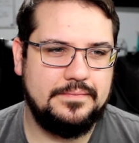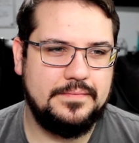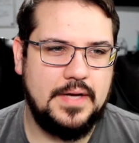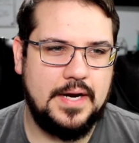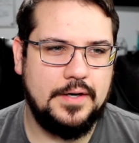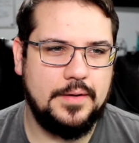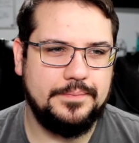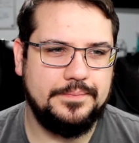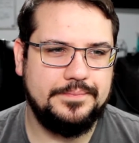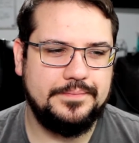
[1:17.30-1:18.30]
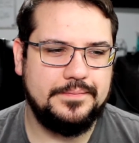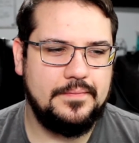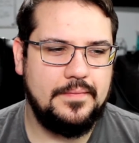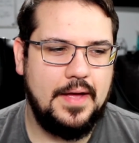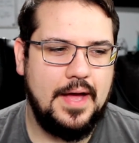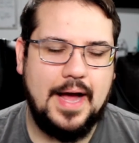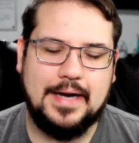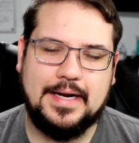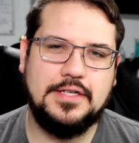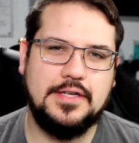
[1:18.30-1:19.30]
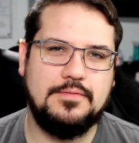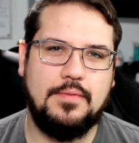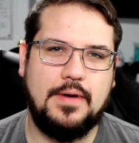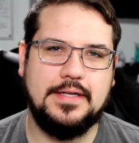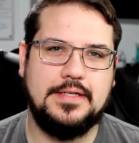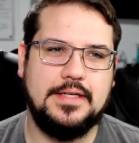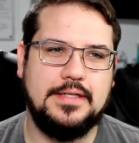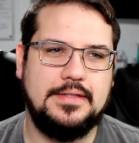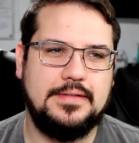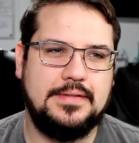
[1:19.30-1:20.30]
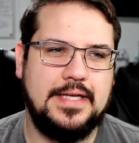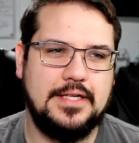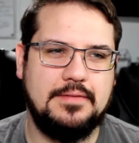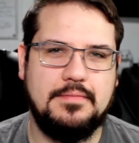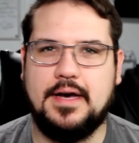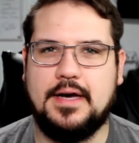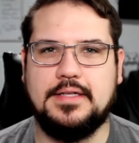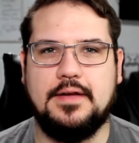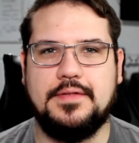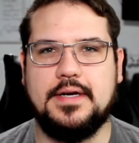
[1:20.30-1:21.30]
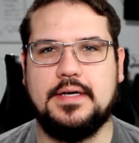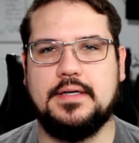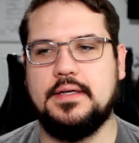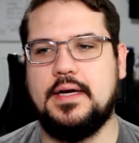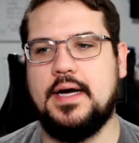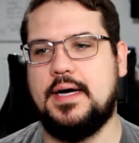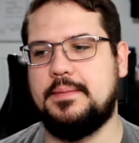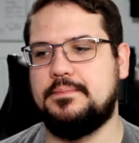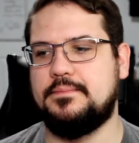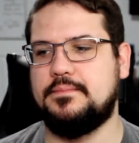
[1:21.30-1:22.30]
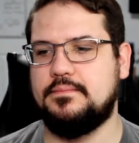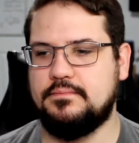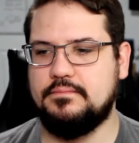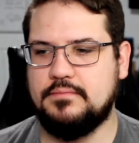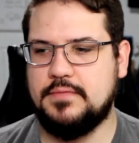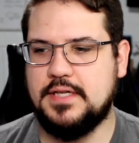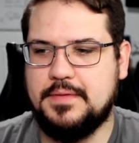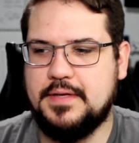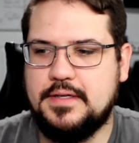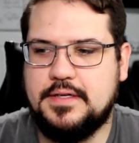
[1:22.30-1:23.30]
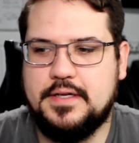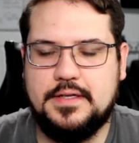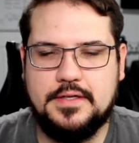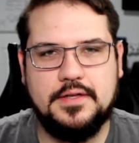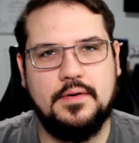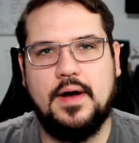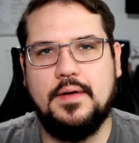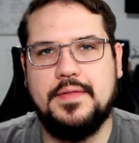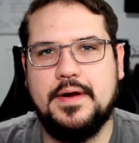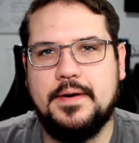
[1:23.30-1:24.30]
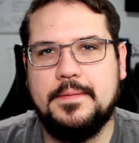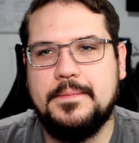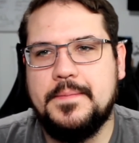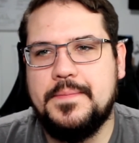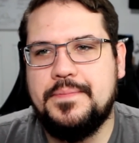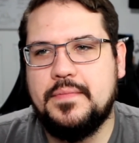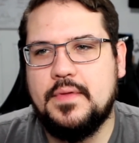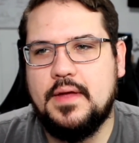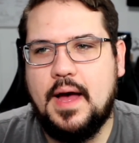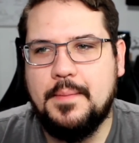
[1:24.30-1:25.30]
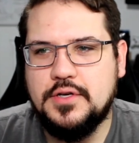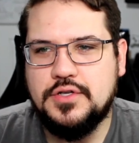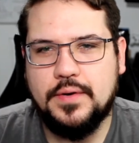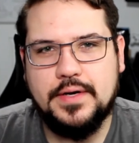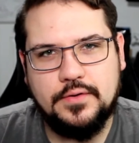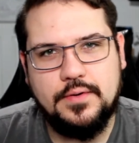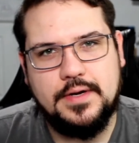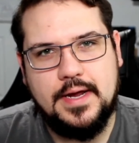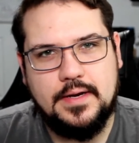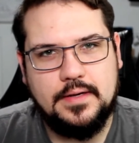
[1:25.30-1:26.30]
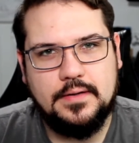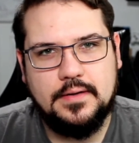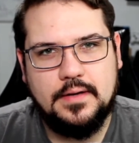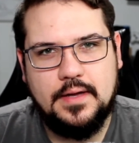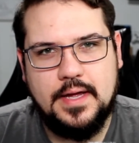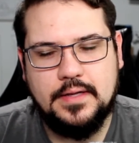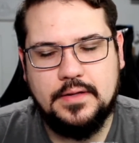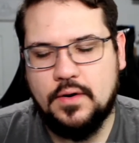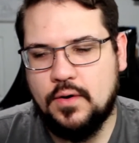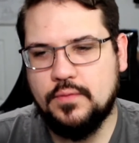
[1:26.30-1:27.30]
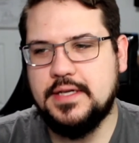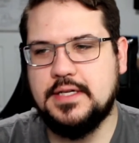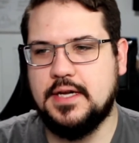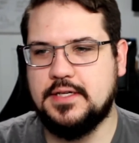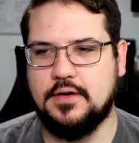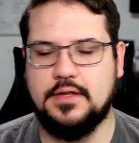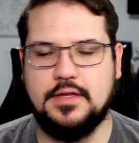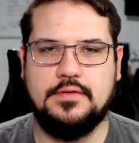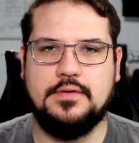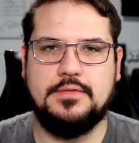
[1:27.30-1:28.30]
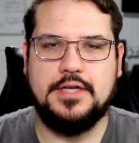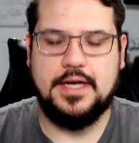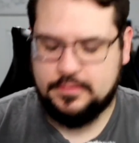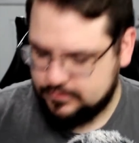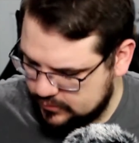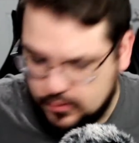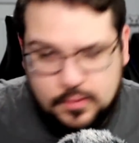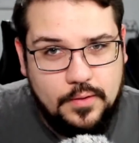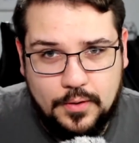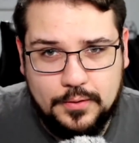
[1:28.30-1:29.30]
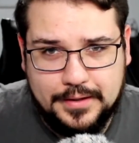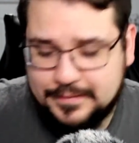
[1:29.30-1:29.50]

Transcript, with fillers: I don't know. I kind of just wanted to get some thoughts out there. Um, something to, to throw out there. I'm enjoying creating. And the whole reason I started the YouTube channel, hold on.